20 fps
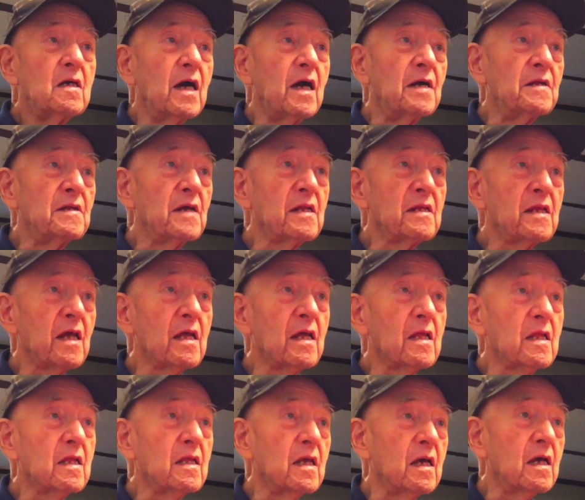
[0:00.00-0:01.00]
And then
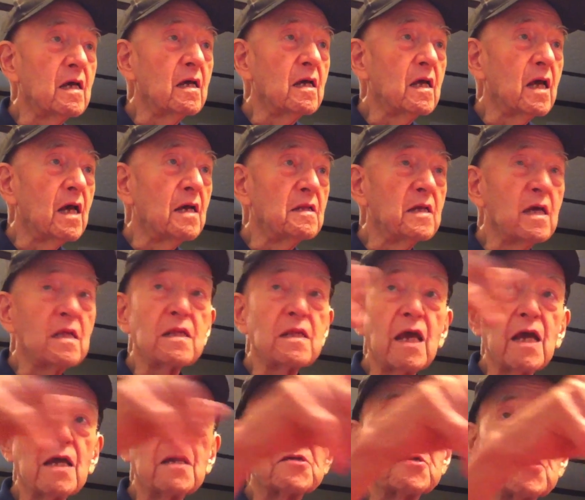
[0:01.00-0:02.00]

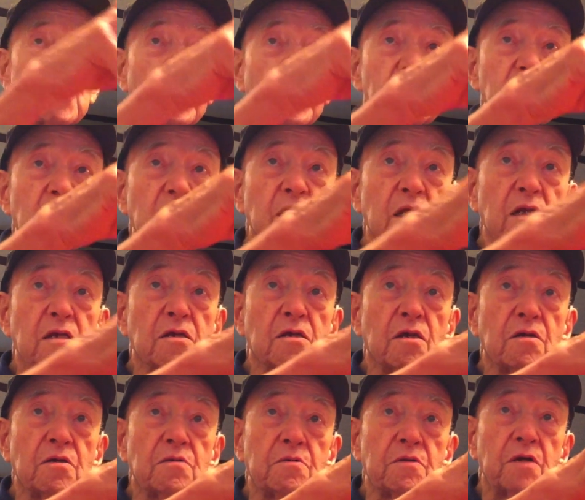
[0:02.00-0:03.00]
they exhausted
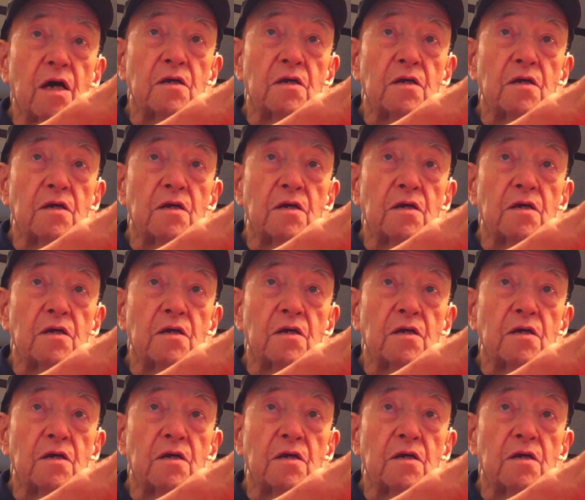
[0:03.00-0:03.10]
into